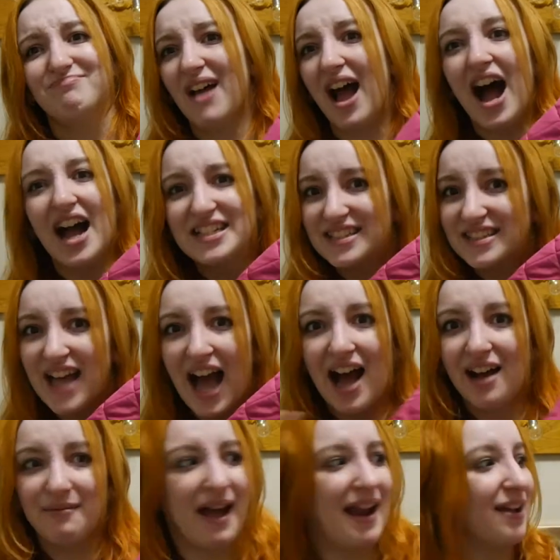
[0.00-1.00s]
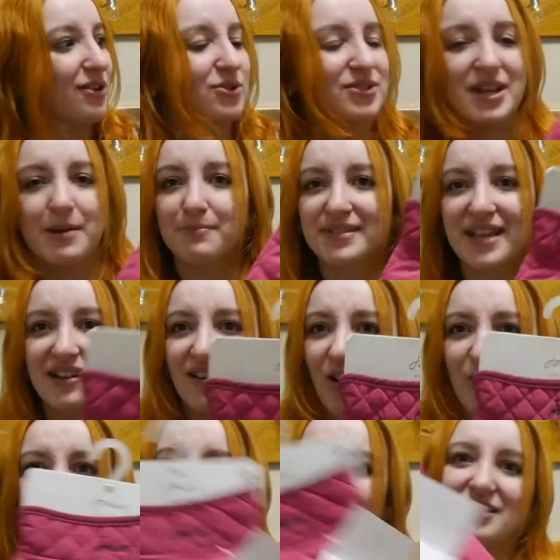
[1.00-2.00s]
I did that and I got 10%
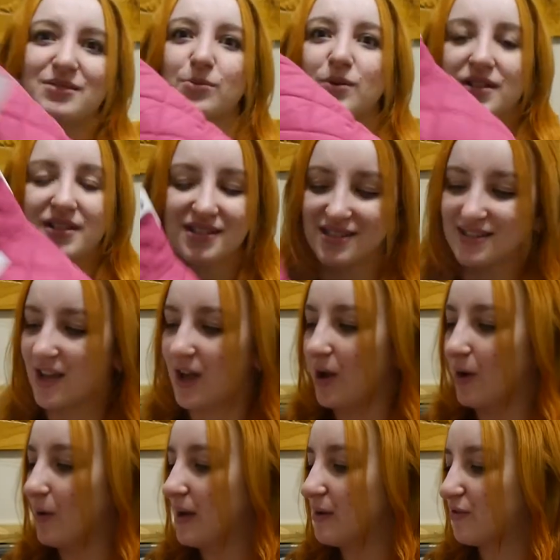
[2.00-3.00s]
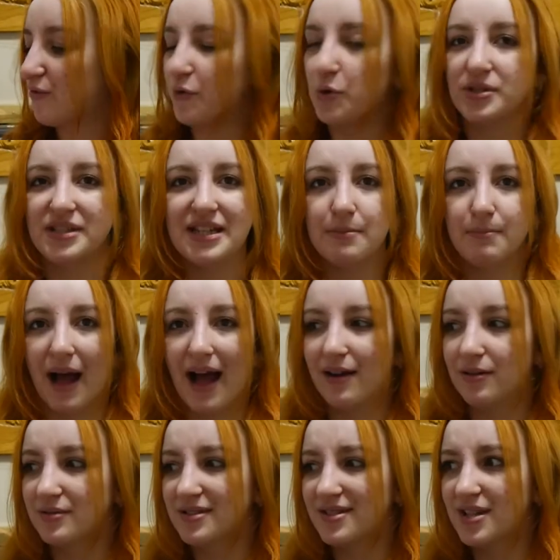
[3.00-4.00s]
off of this one. So it was
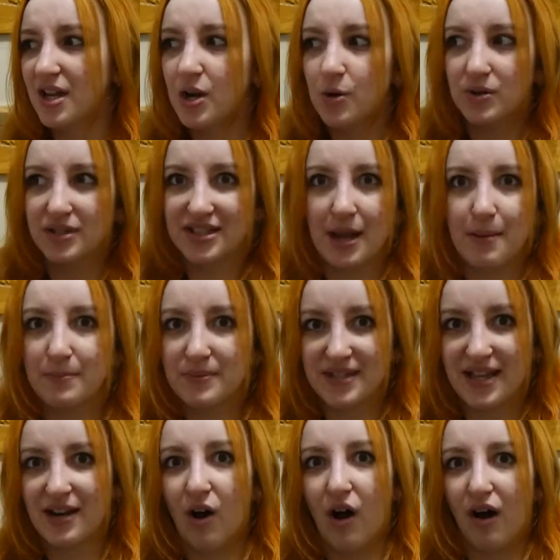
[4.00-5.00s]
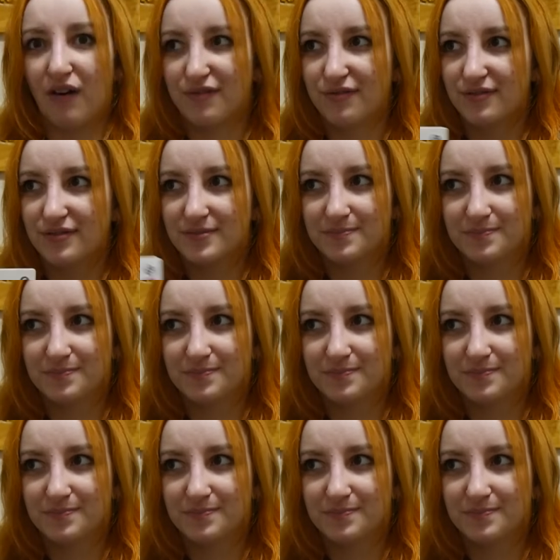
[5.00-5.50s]
£14 with 10% off.